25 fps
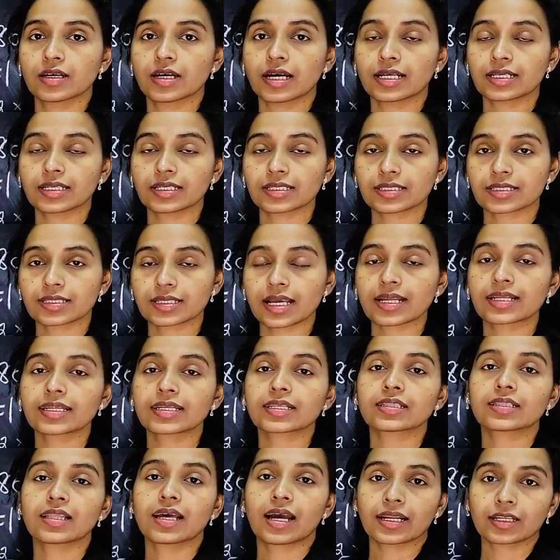
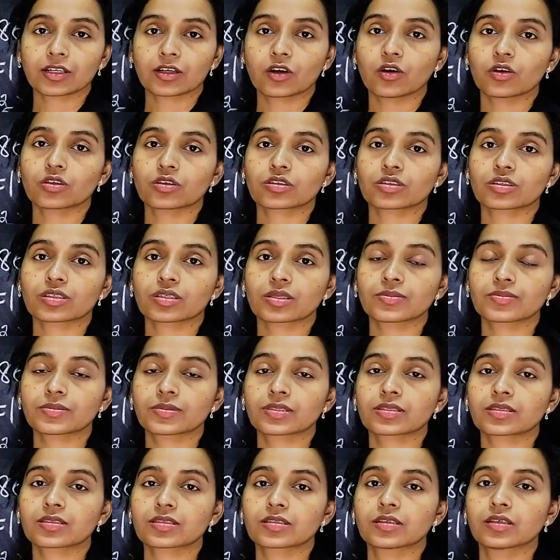understanding that
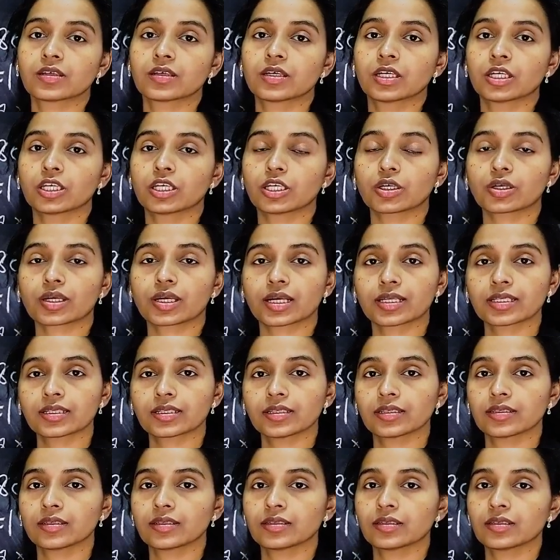concepts, you can
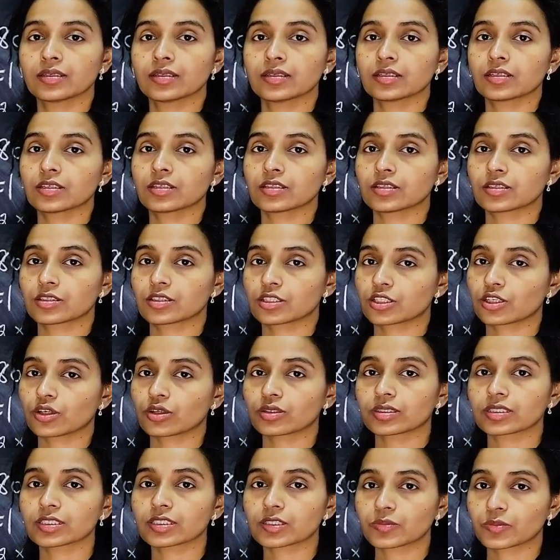
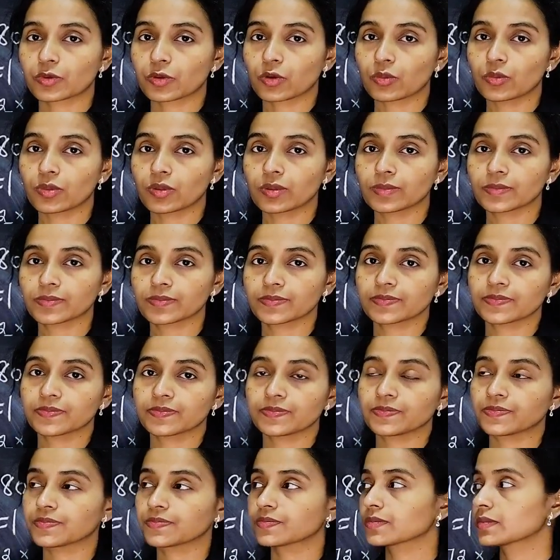start this problem.
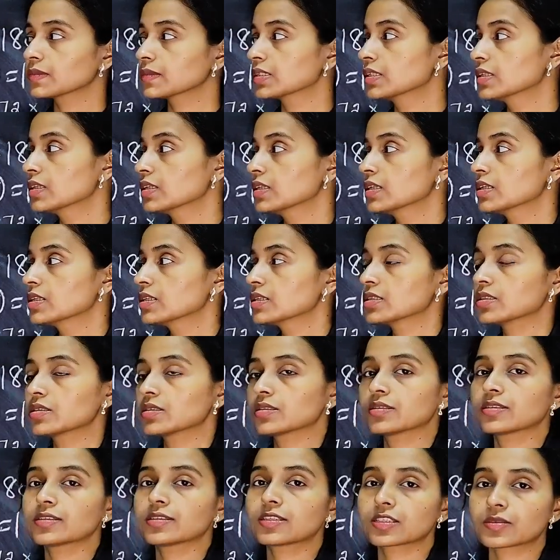
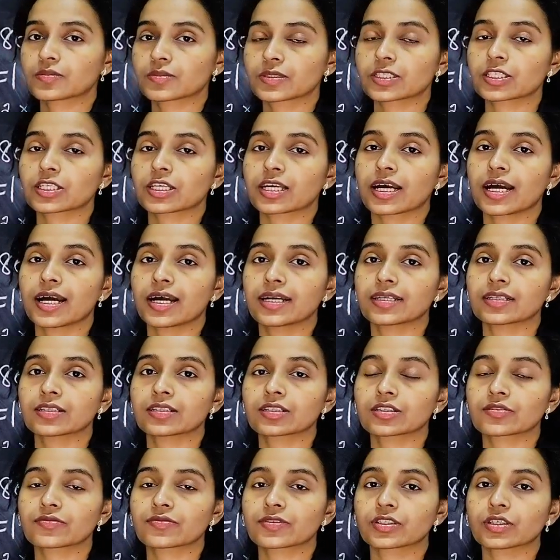This much I had in
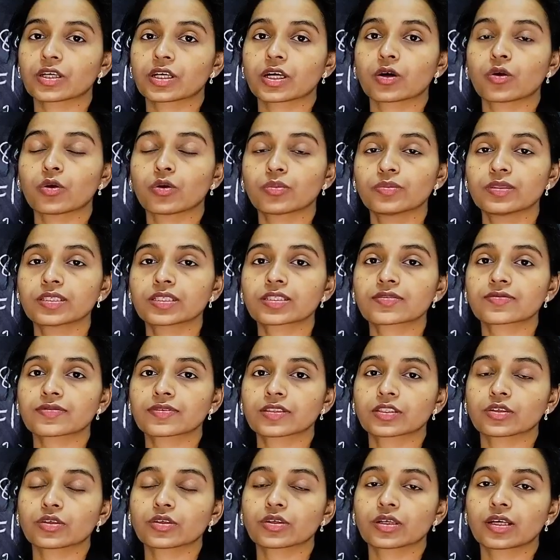this video. I hope this
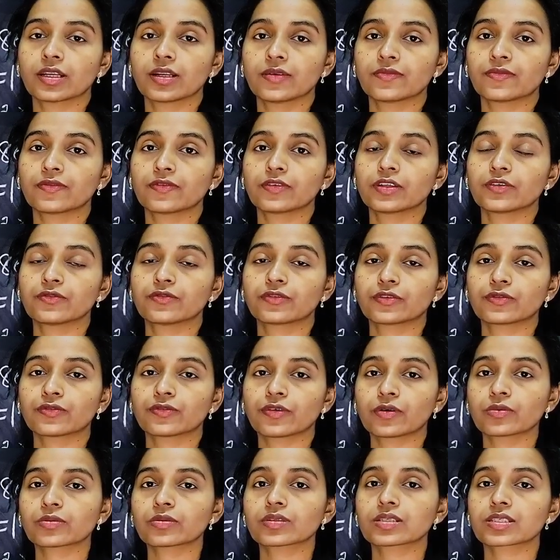video is helpful. If you
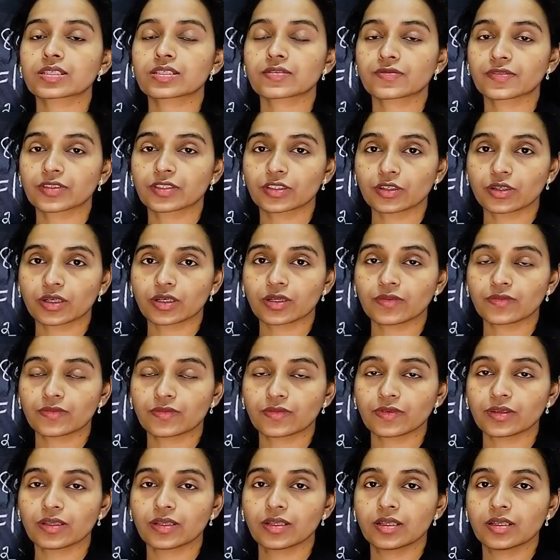found this video
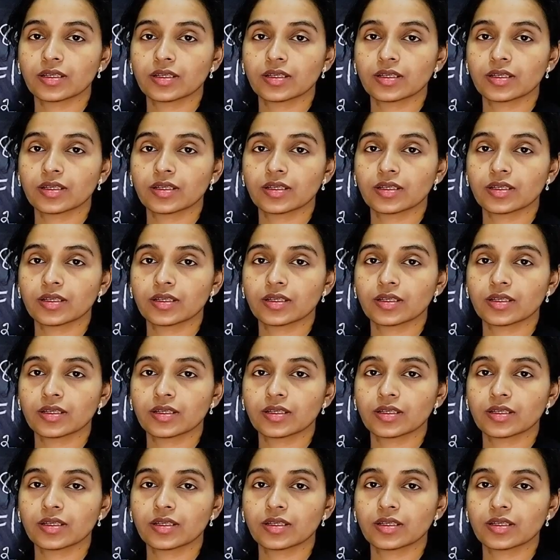helpful,